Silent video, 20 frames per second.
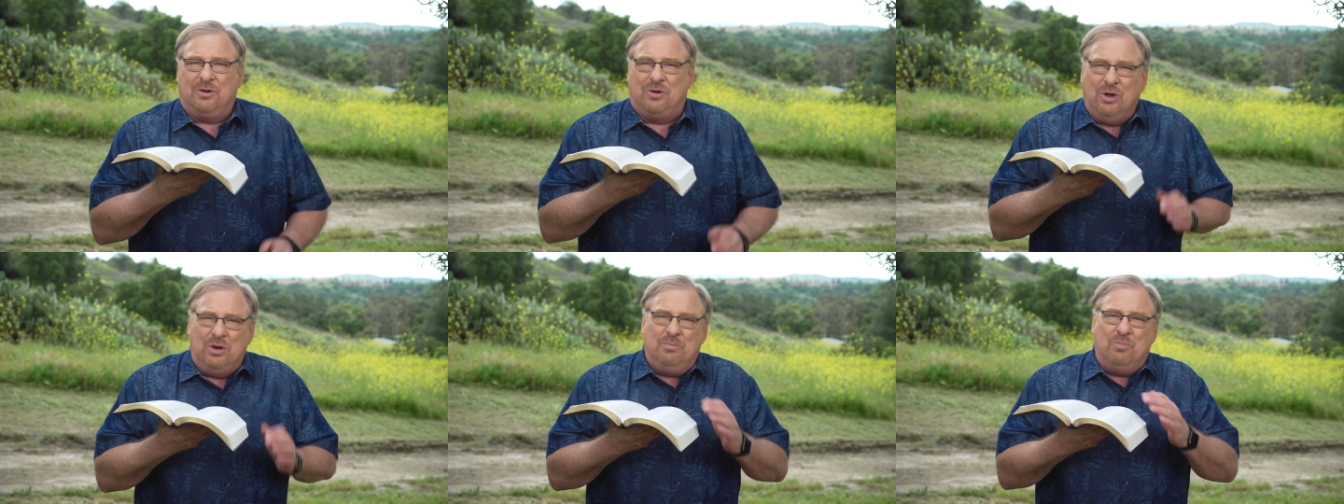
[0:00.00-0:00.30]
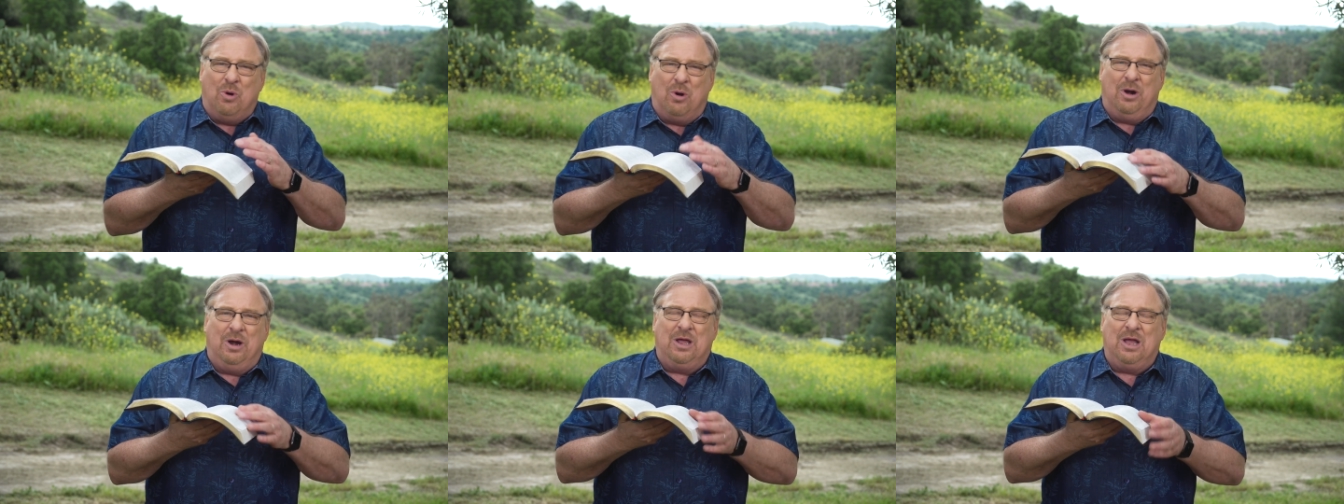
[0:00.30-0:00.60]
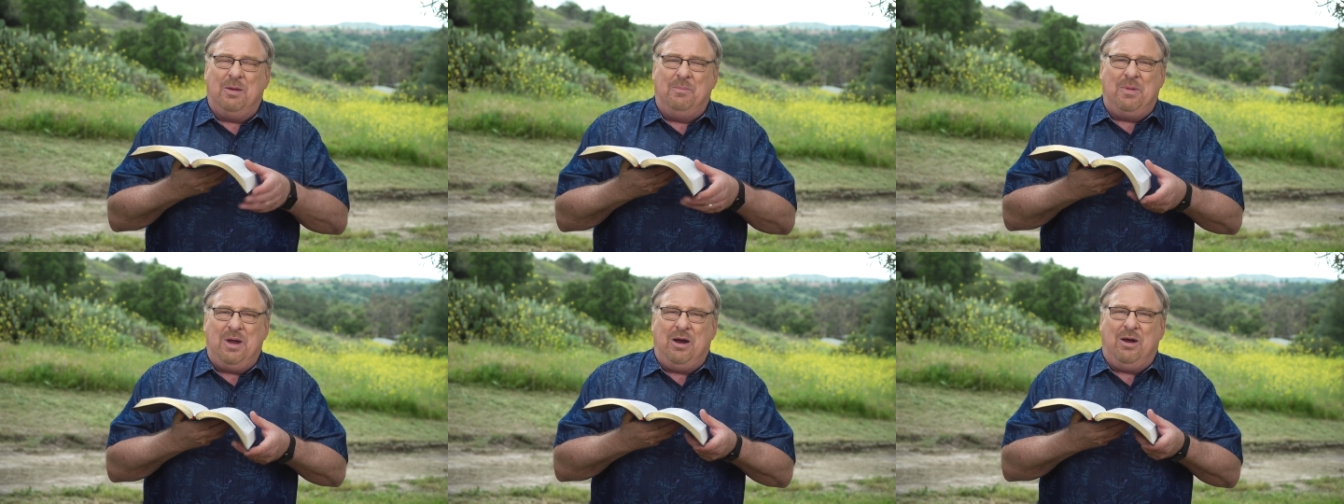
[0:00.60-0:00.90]
Good
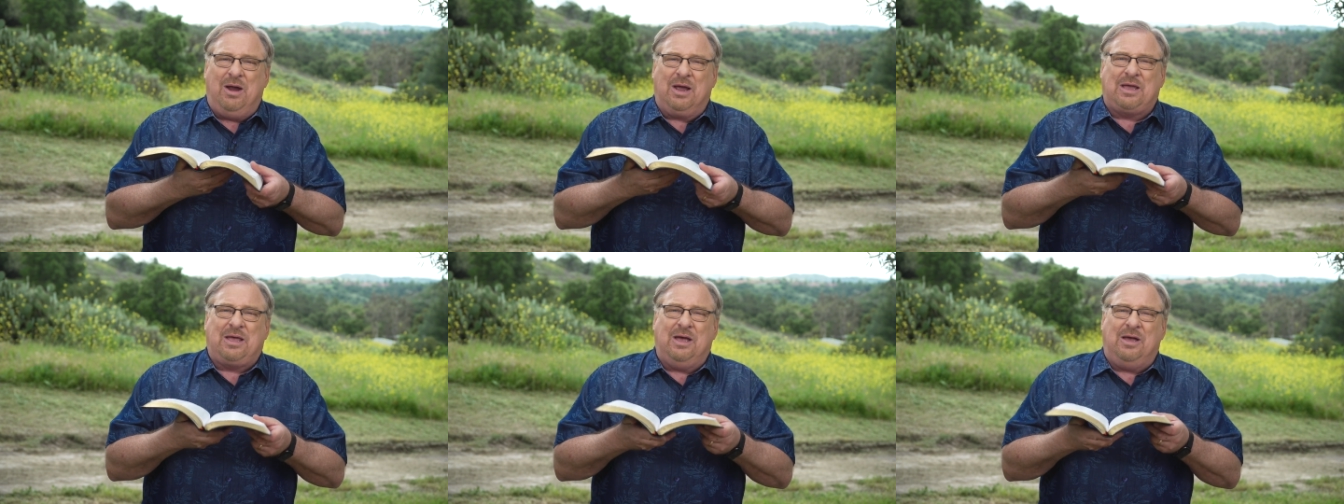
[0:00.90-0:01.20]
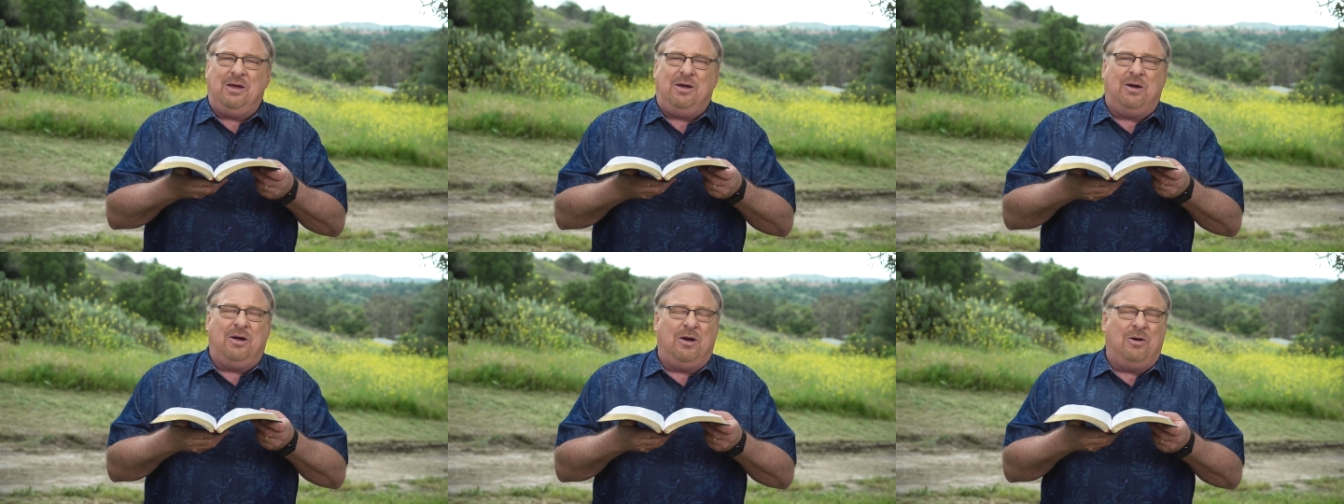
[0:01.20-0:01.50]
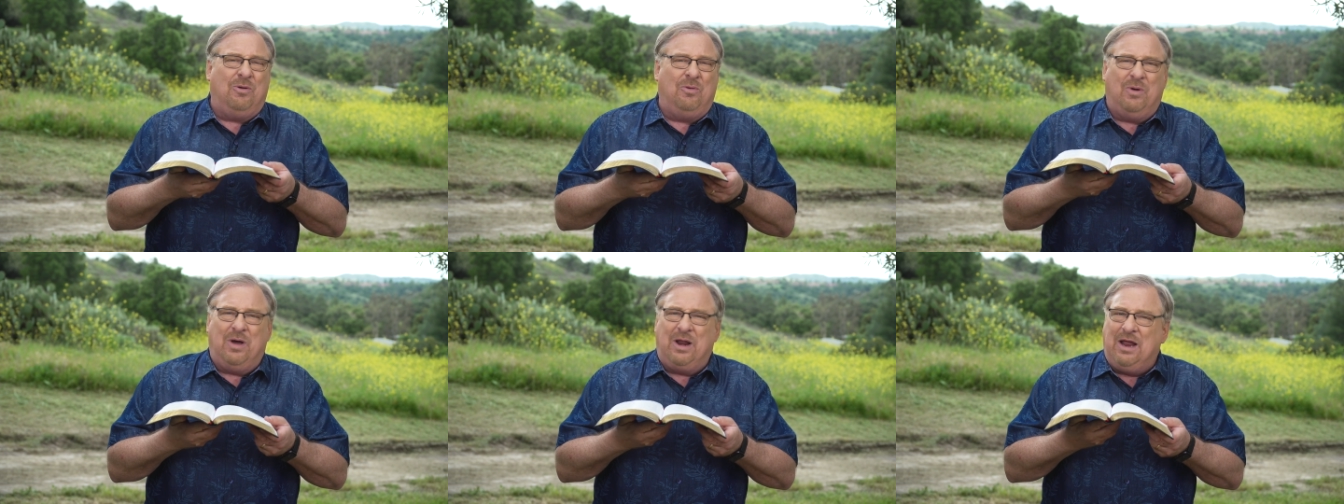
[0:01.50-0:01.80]
Morning America
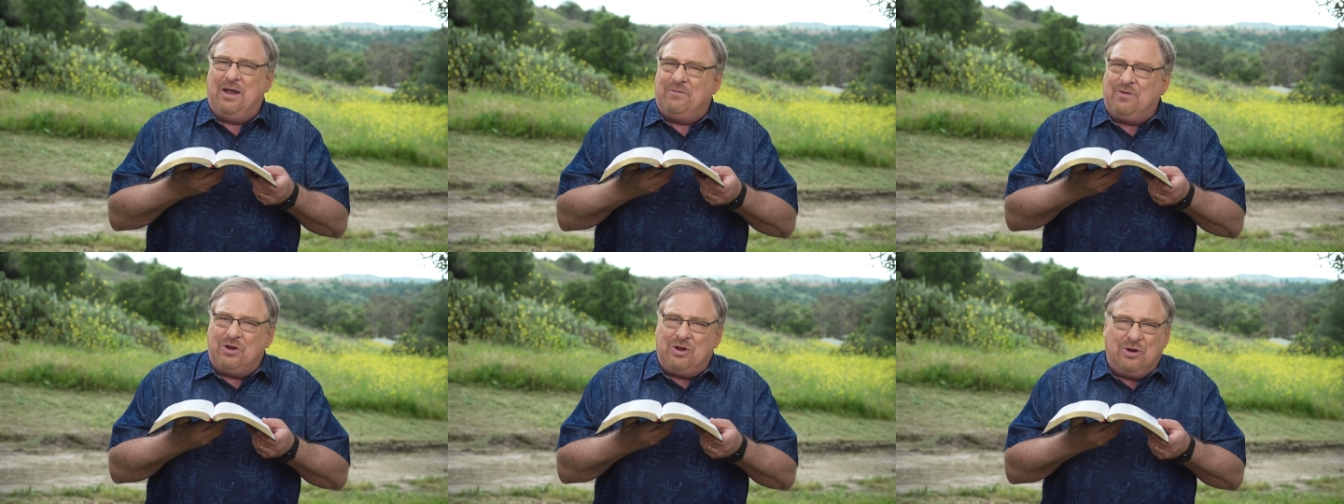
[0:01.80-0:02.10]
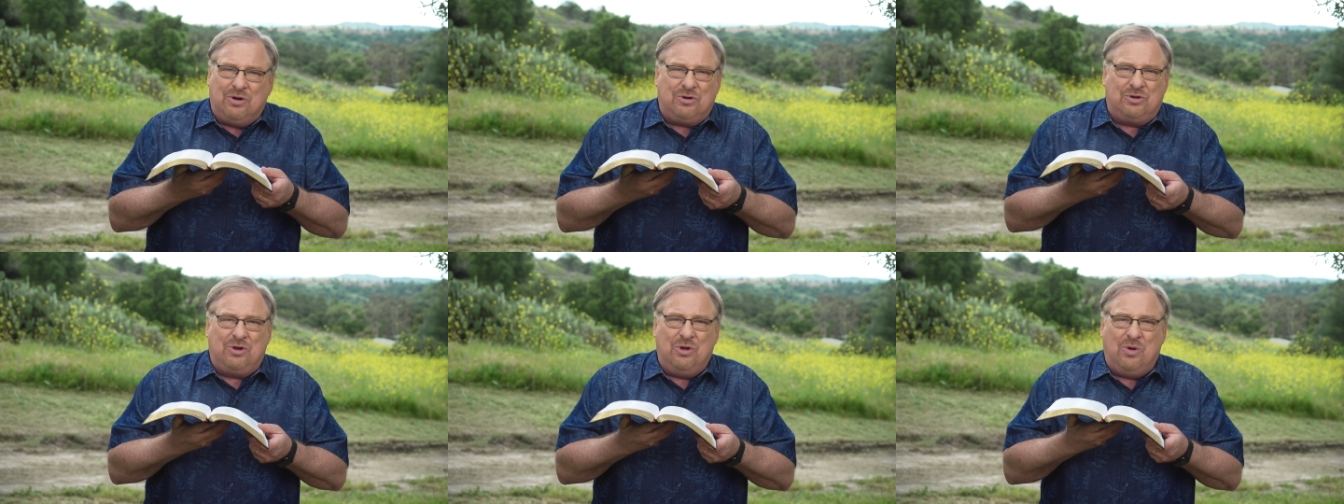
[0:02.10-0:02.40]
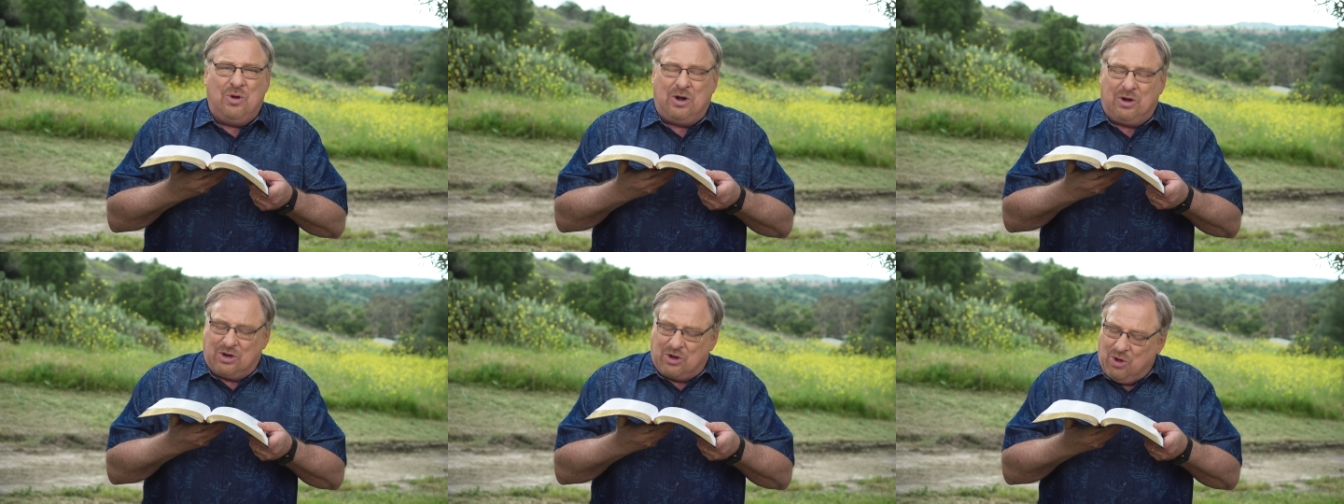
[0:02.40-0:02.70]
or whatever you're
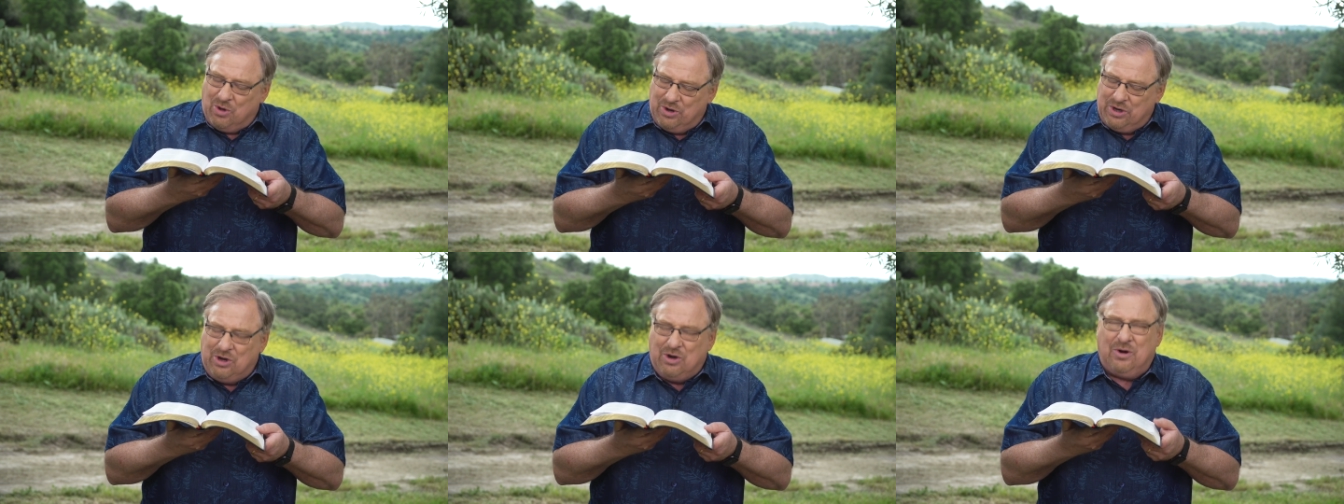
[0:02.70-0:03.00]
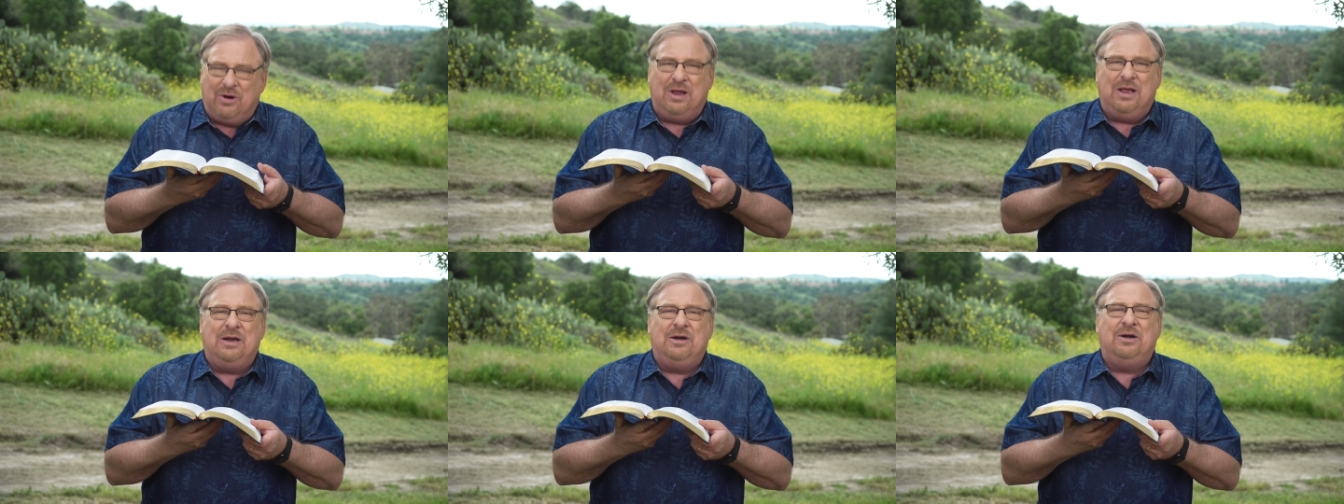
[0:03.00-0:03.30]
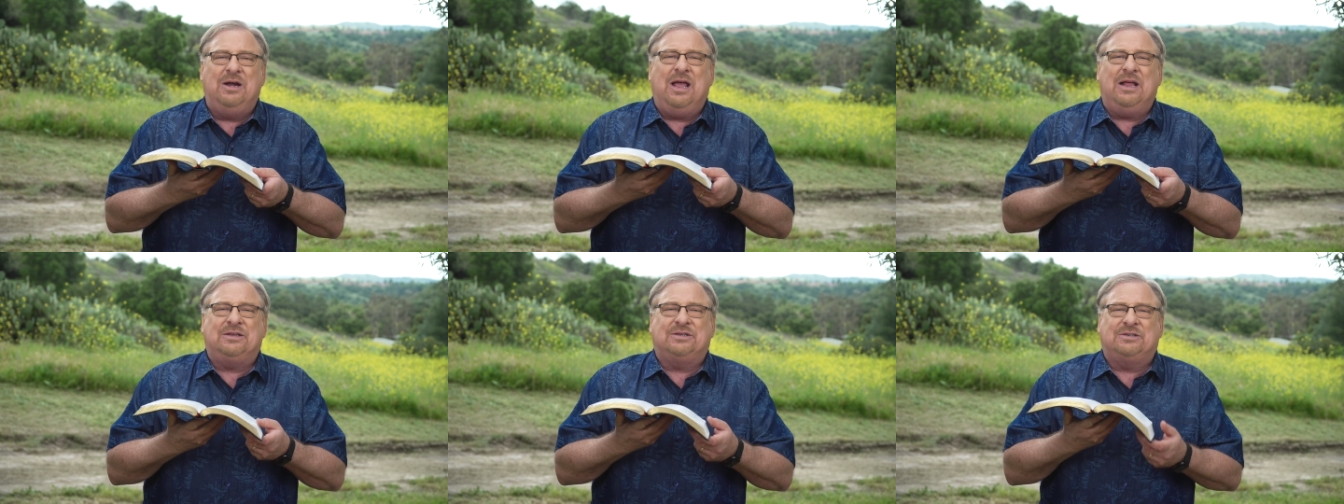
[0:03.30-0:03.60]
doing, or go to your
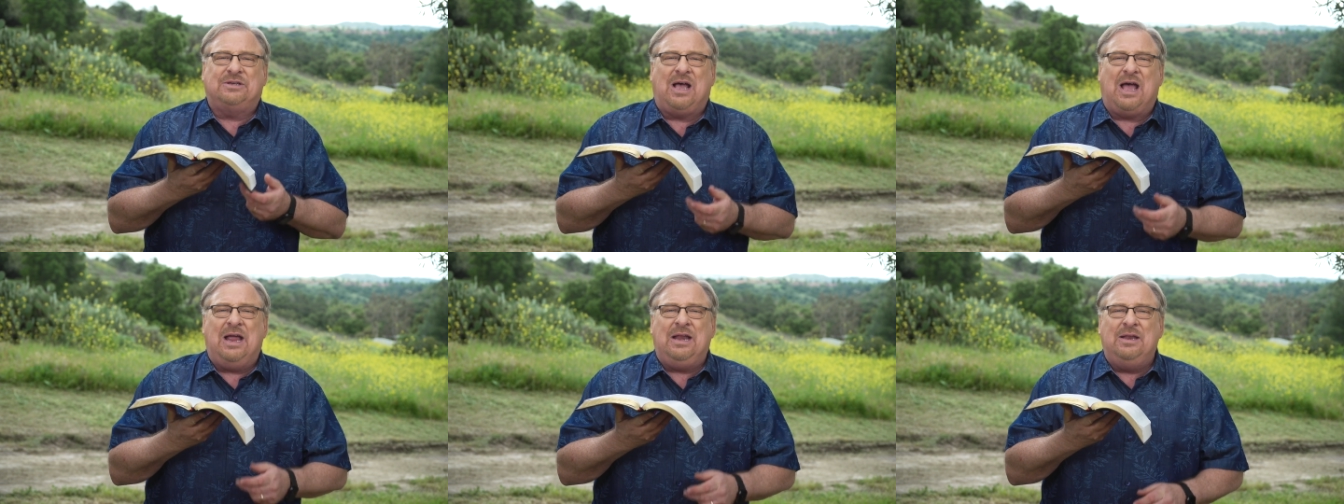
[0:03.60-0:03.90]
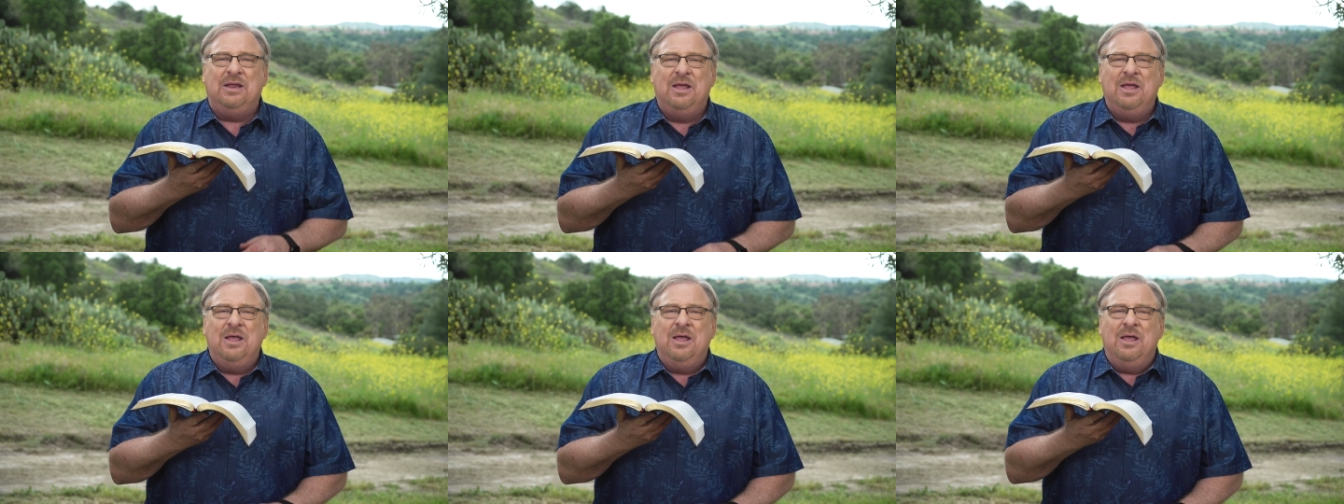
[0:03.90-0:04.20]
internet site,